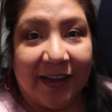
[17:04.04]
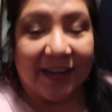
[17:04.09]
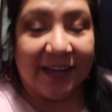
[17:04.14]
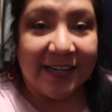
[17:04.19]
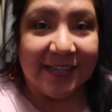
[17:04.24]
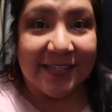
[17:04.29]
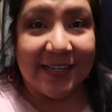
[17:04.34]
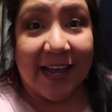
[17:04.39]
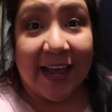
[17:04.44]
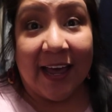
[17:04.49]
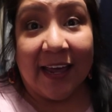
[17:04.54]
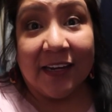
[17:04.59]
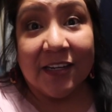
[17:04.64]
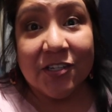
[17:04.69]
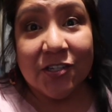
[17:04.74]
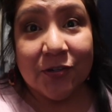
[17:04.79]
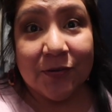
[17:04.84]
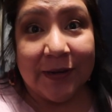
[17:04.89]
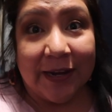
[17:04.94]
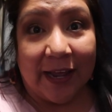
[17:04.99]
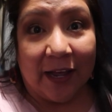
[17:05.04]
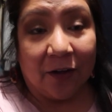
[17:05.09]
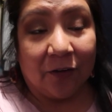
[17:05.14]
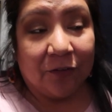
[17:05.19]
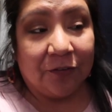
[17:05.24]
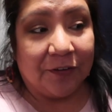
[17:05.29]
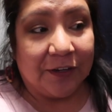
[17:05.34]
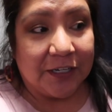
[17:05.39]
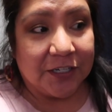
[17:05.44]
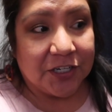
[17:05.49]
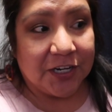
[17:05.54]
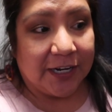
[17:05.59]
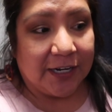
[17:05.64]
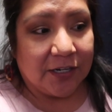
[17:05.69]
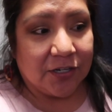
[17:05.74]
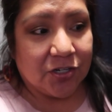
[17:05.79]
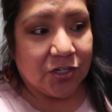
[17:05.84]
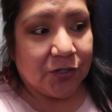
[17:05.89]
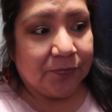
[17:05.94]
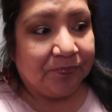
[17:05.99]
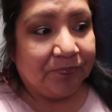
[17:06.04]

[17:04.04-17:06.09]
guys, I had to do an outfit change.